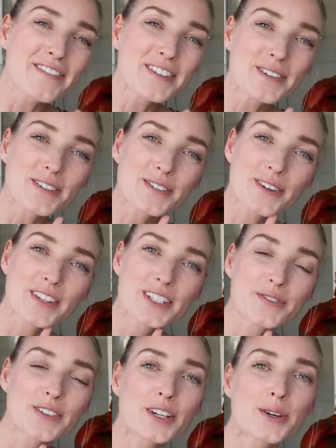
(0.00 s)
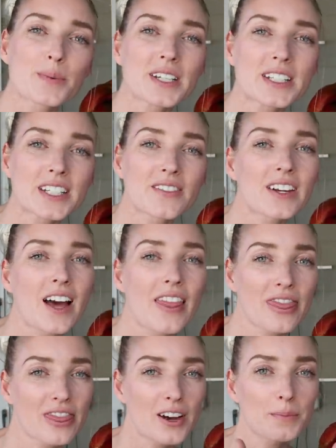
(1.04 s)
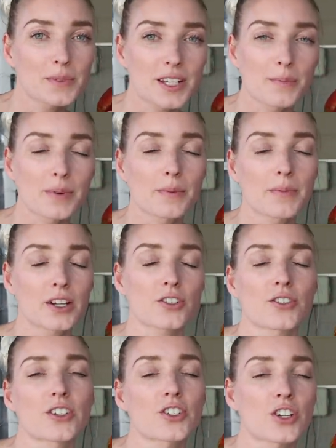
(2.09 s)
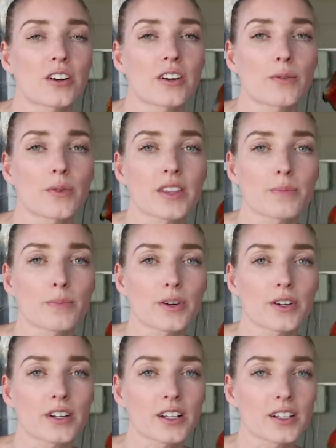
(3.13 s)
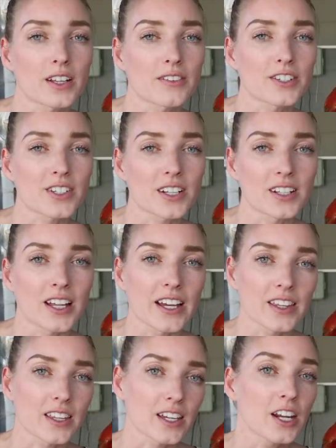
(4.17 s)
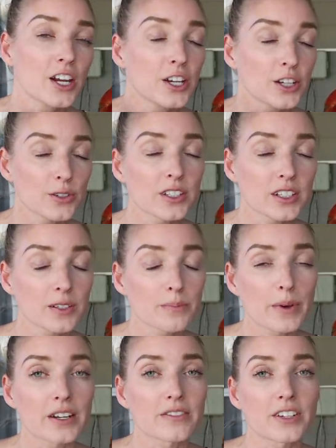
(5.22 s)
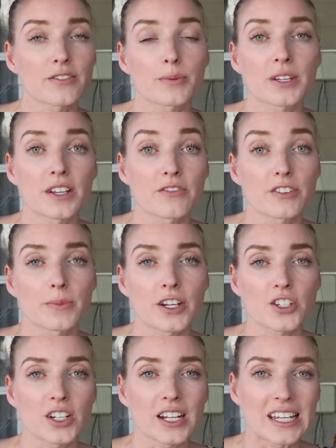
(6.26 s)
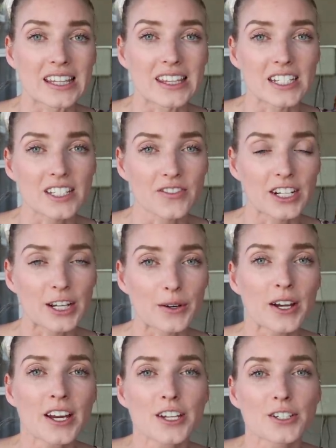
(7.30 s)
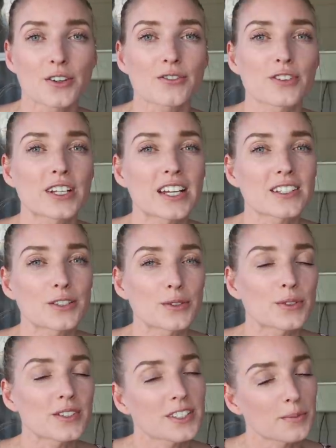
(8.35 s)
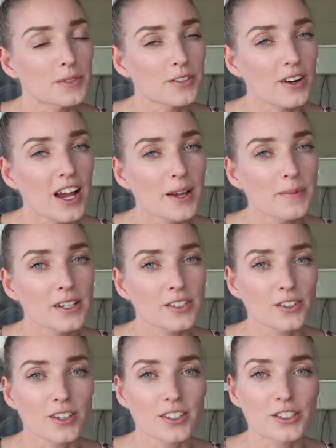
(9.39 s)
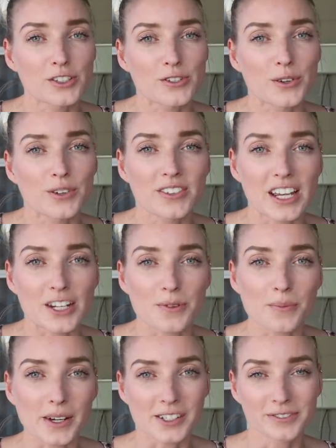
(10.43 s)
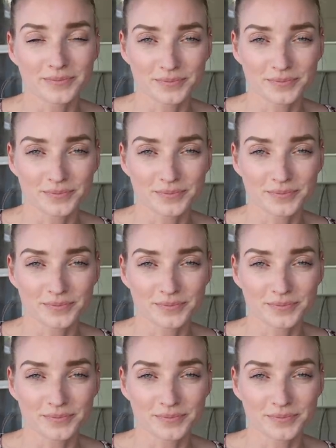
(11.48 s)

If you enjoyed this video, please give it a thumbs up and make sure to share it with bird lovers alike that you think could benefit from the information in this video. Don't forget to subscribe and turn on your notification bell.